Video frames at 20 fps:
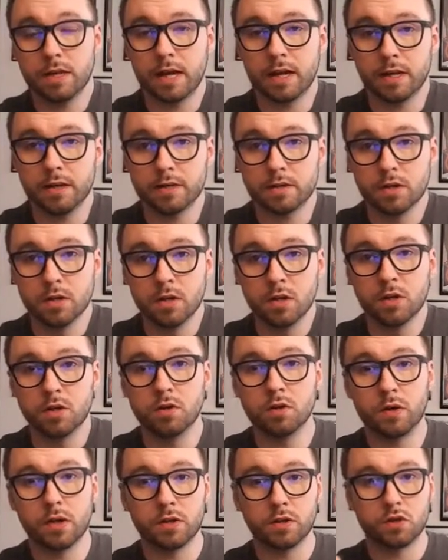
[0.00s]
that is
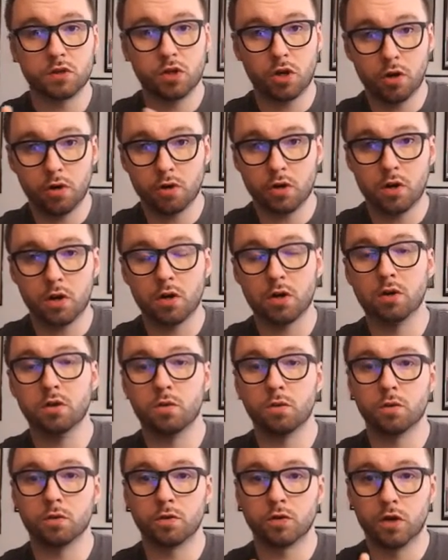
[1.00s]
you can turn on
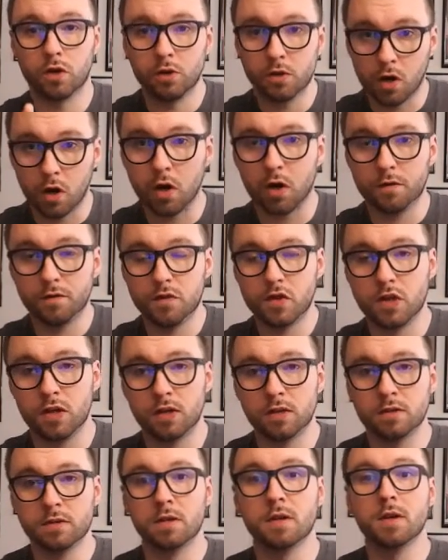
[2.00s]
or turn off
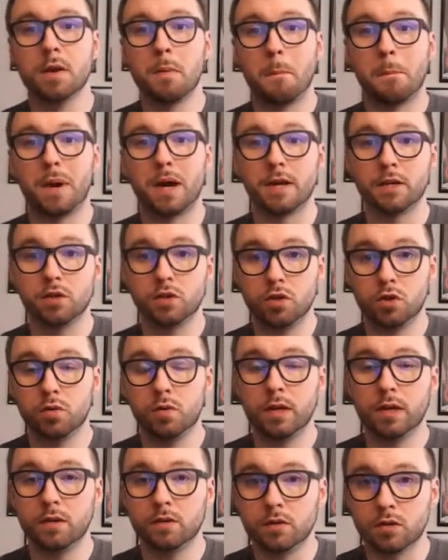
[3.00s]
genes by
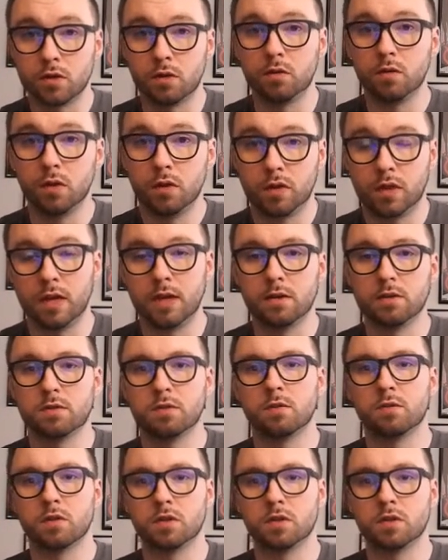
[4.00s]
doing certain things or